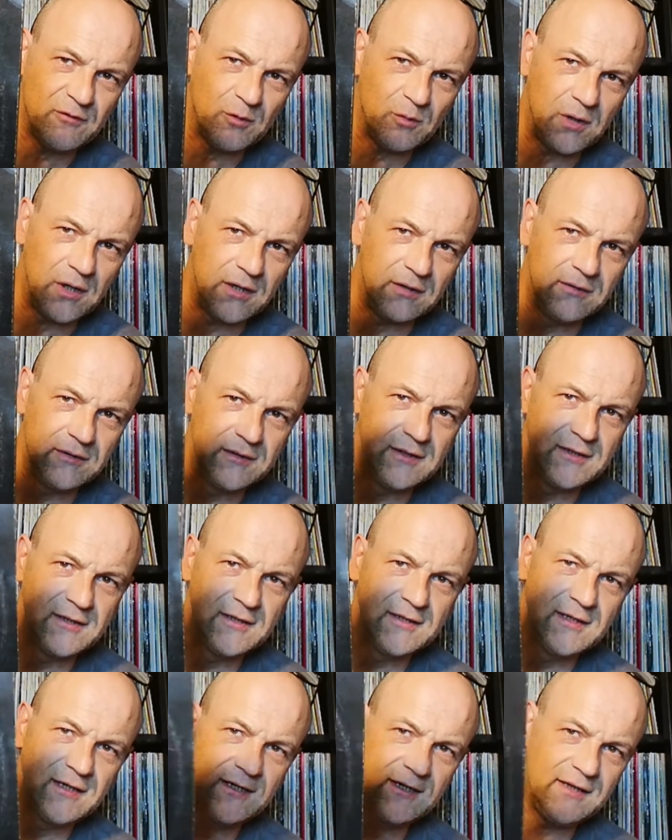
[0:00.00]
a while.
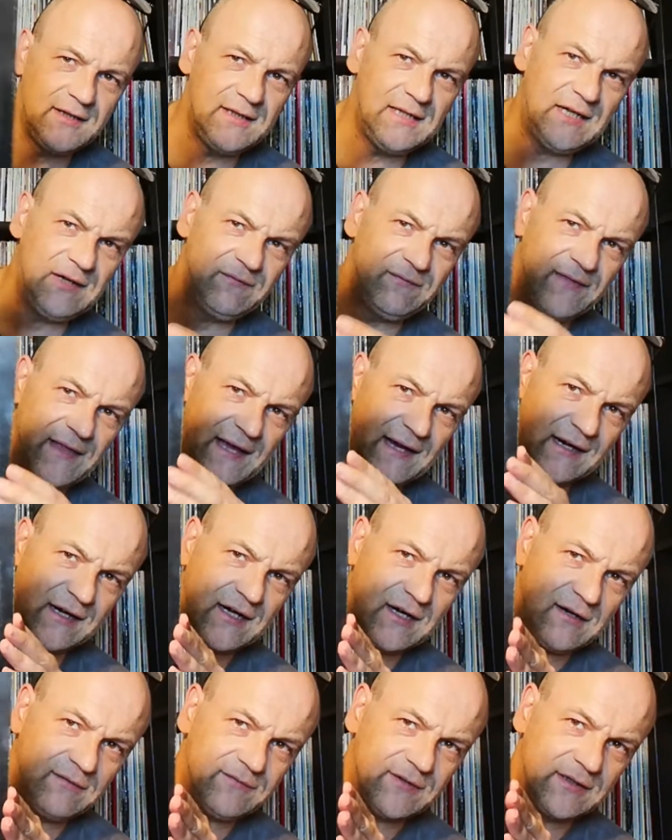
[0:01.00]
I love that
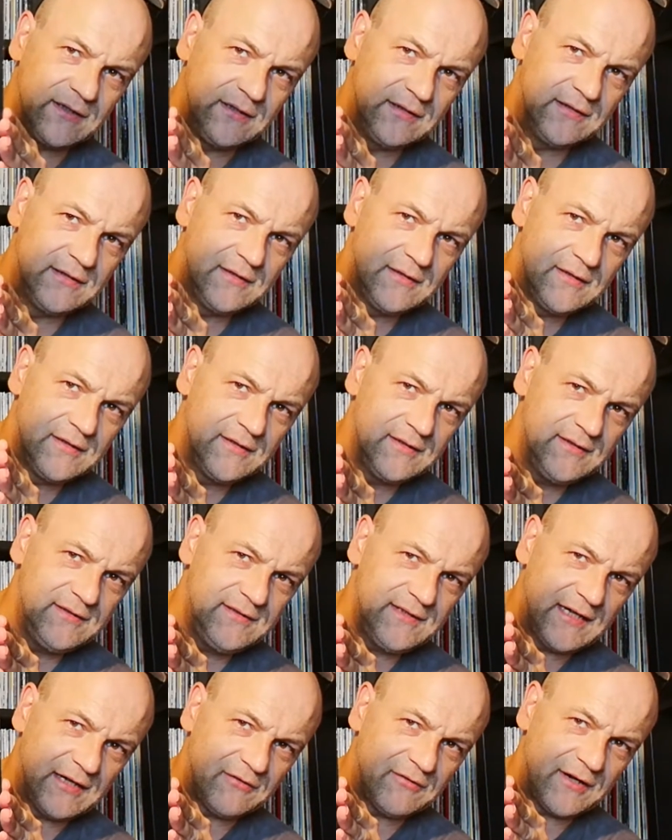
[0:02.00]
cover. Isn't
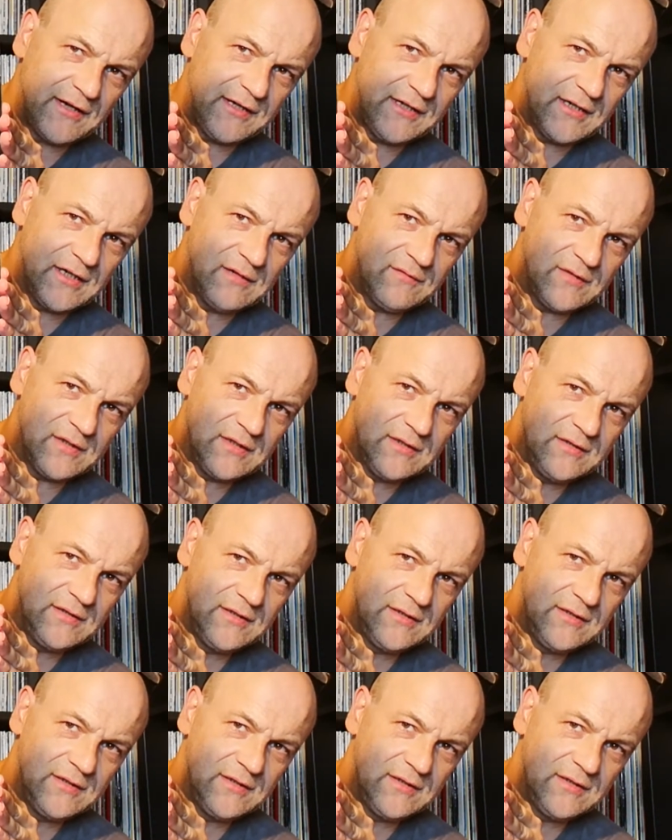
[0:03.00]
that a great cover?